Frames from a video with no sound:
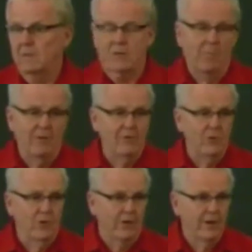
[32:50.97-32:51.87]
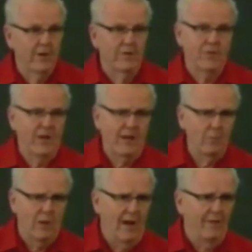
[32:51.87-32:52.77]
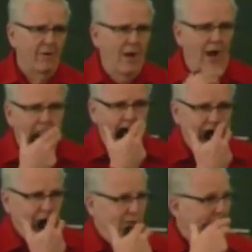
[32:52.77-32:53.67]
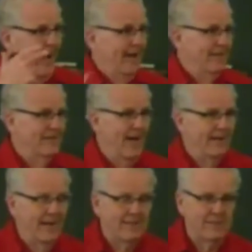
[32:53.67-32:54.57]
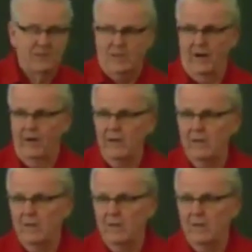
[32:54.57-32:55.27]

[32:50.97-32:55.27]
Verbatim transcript: Some of you are here and thinking, well, I've, I've always been taught it's not necessary.